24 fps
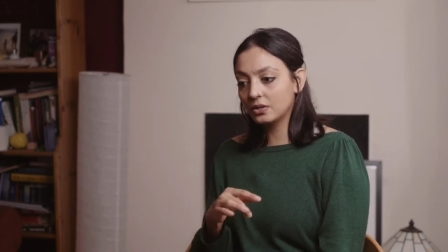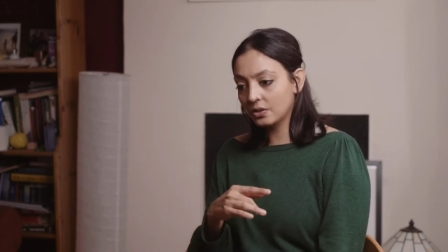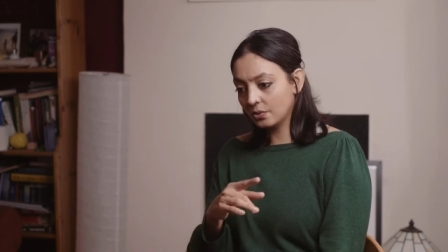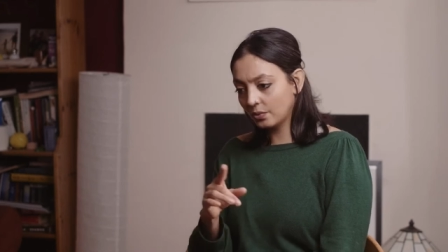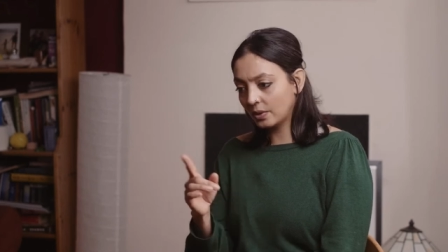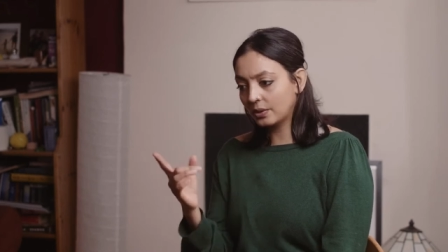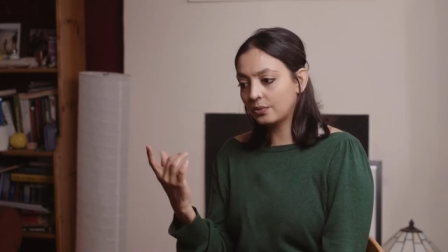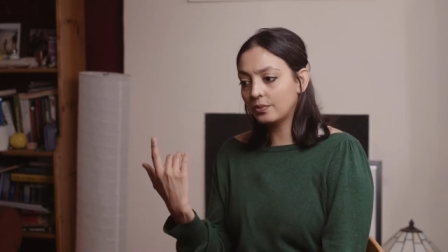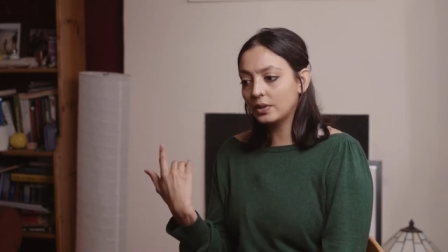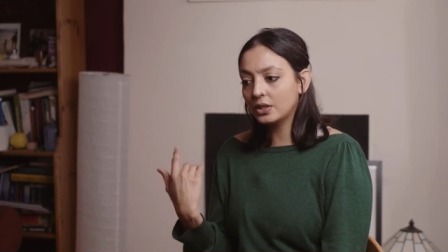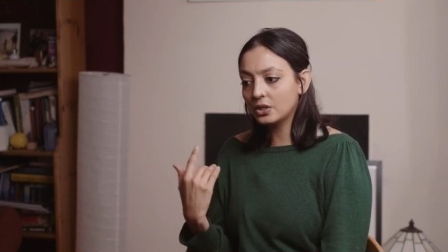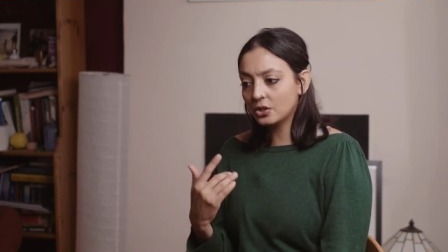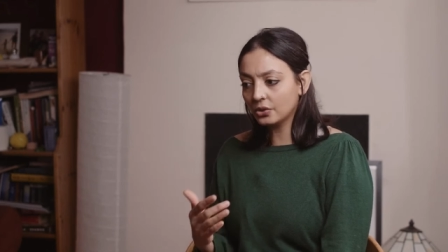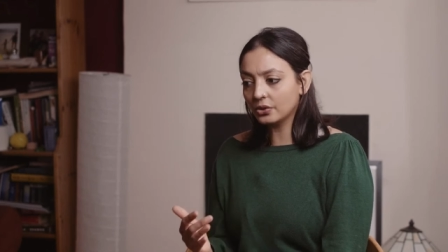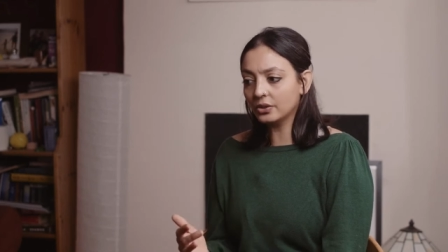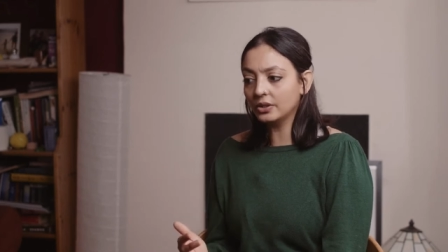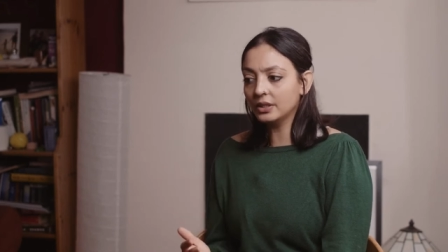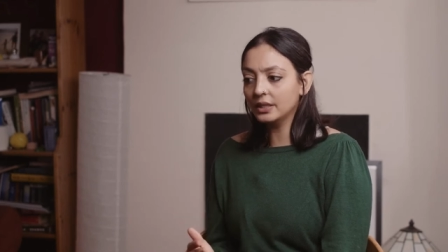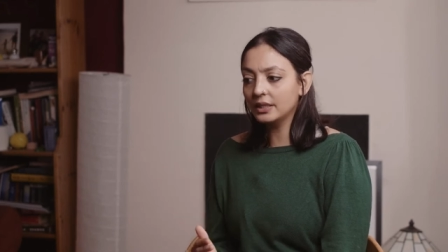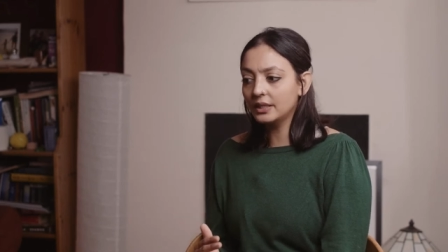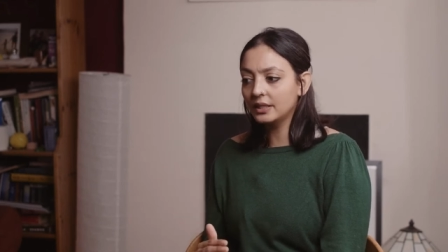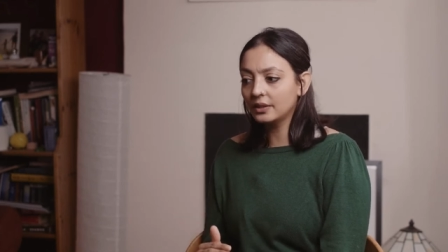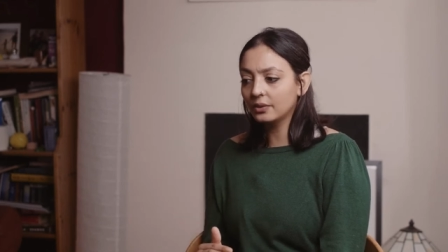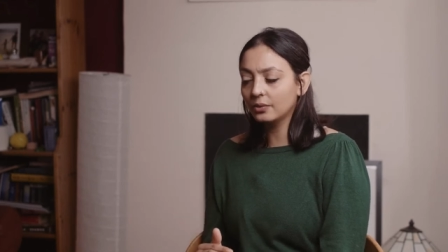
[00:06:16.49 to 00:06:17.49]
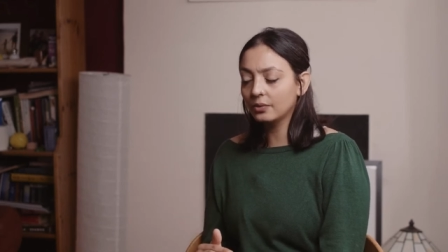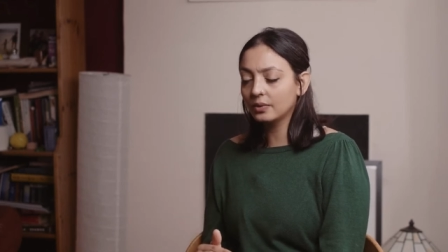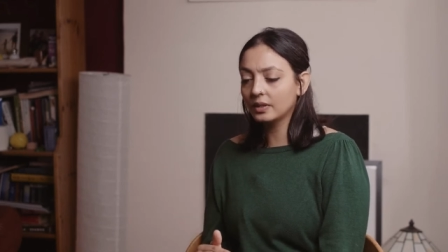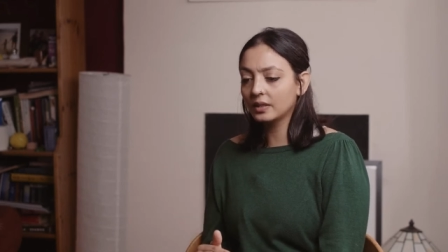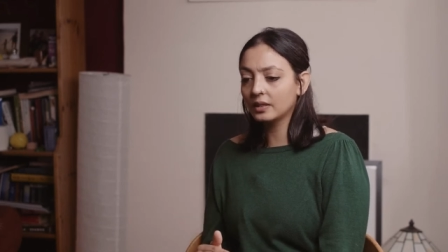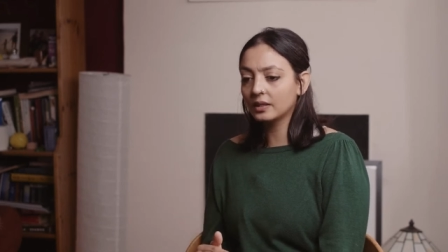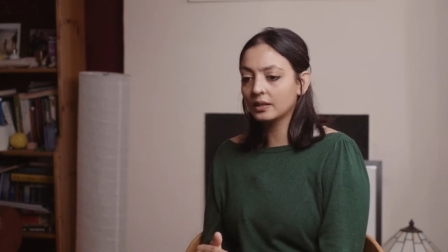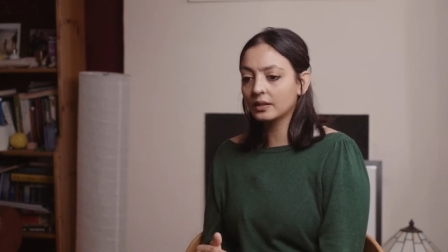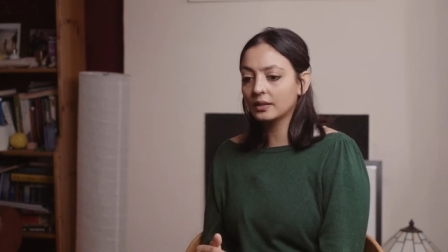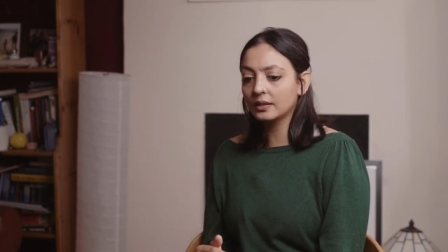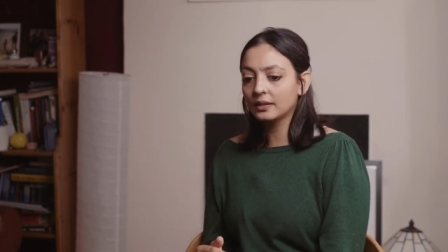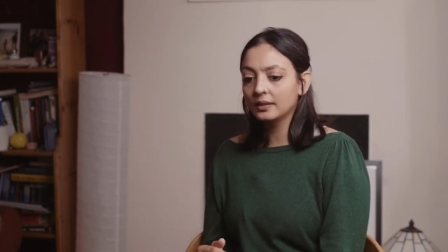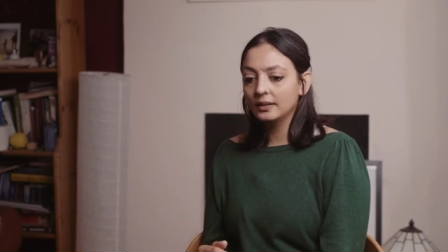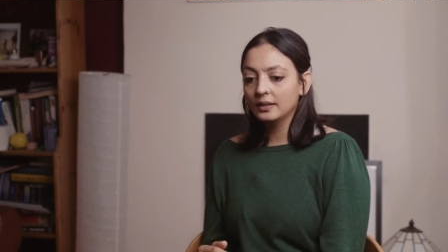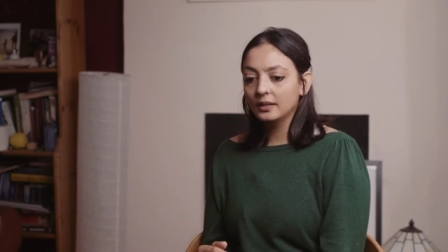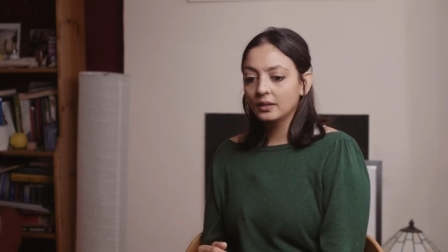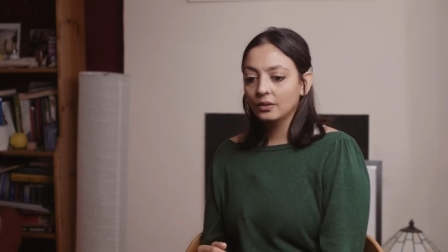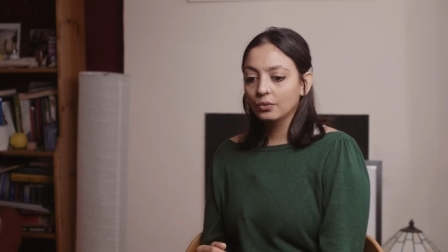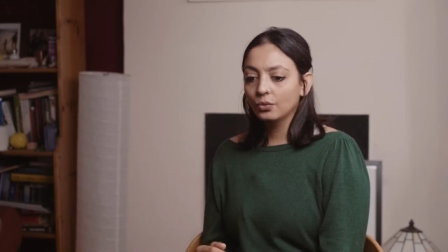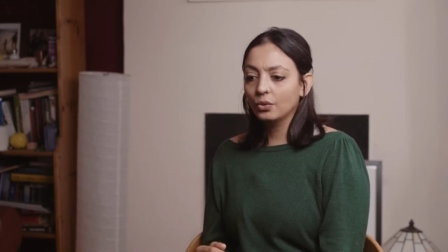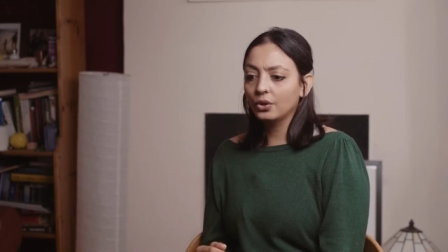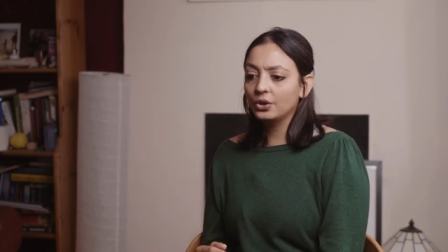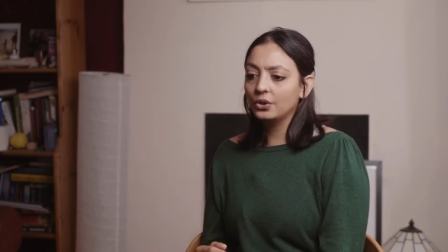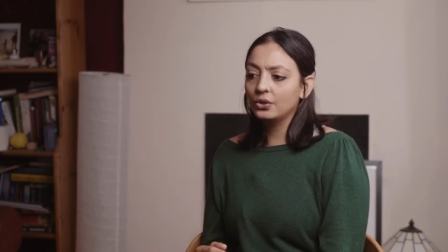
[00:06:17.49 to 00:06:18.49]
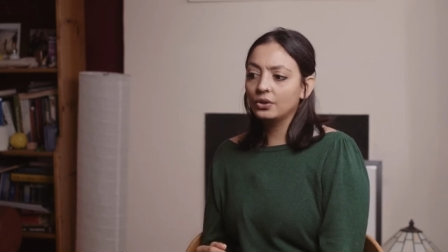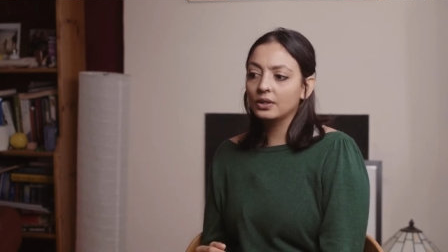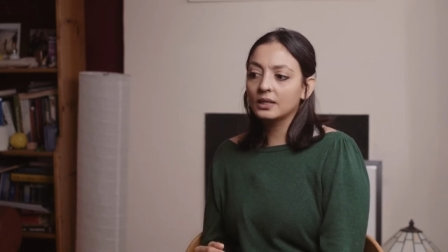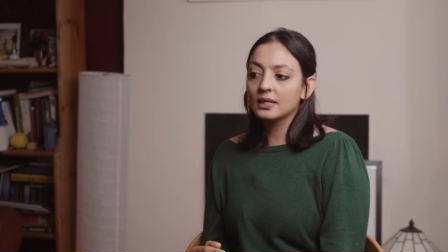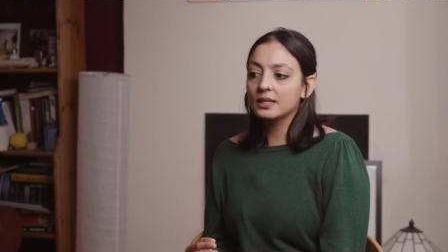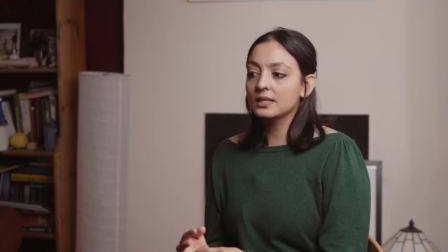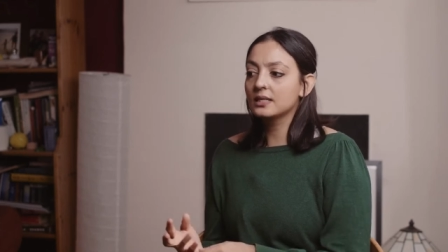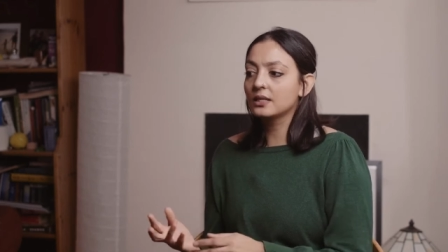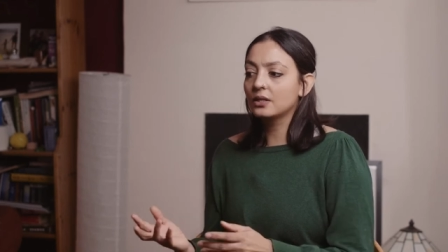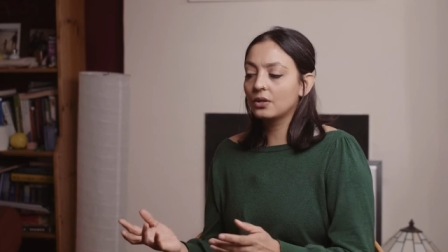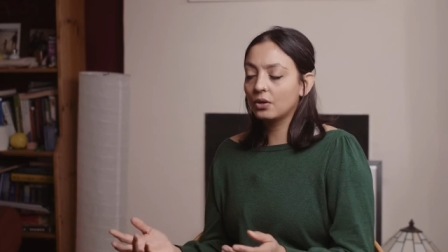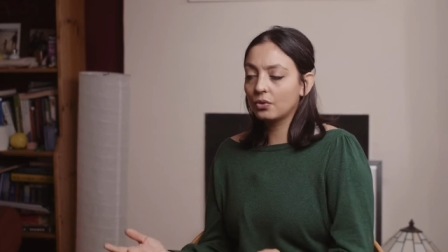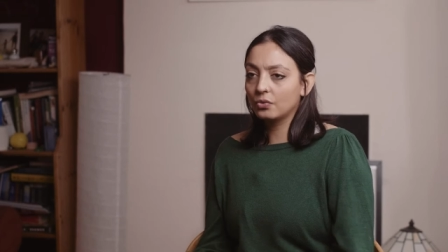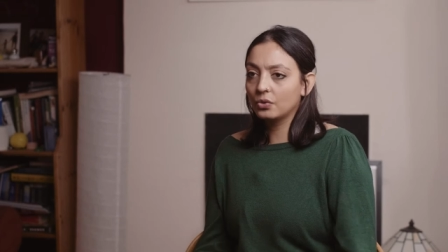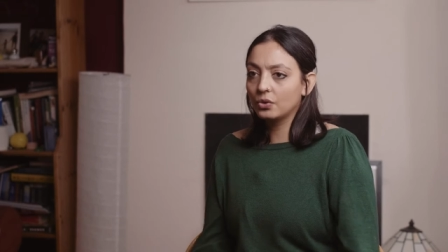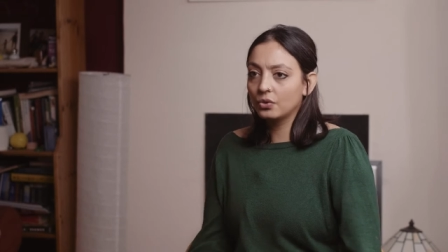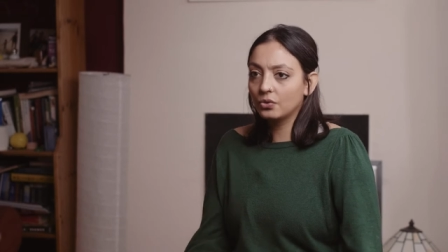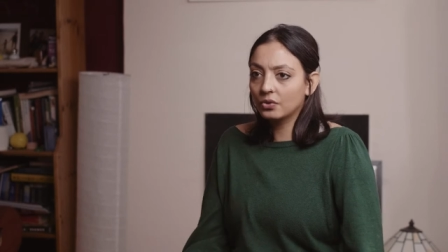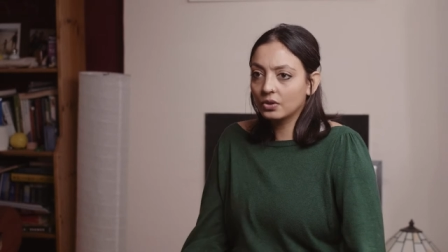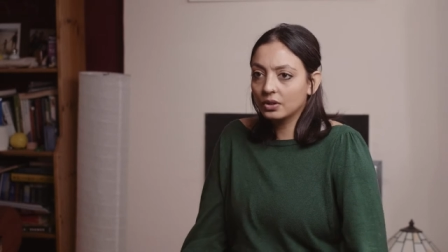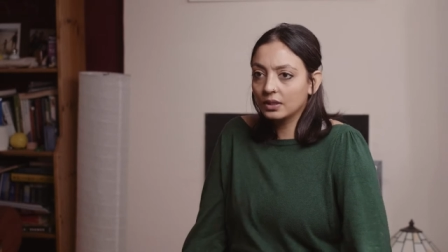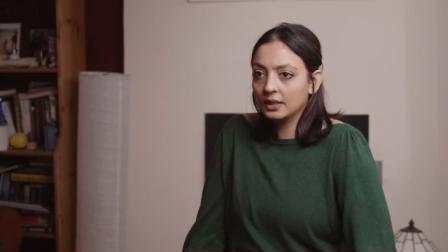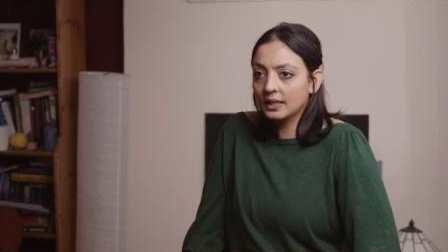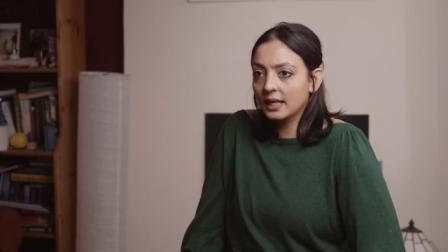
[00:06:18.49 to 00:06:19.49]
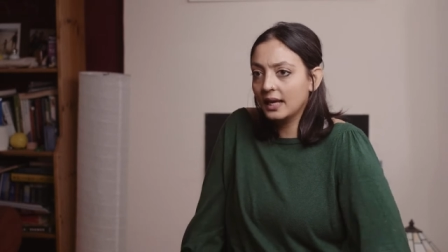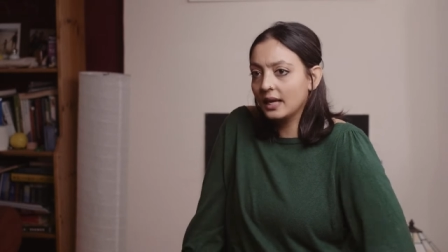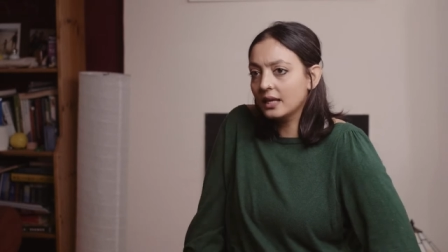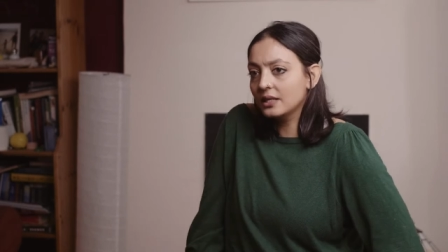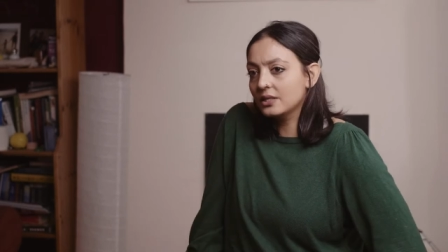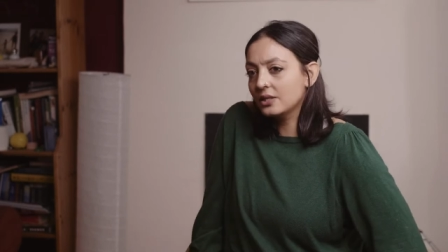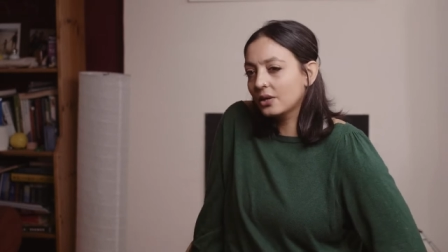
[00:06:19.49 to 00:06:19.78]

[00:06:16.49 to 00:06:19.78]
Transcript: when we toured were what you'd consider rural there.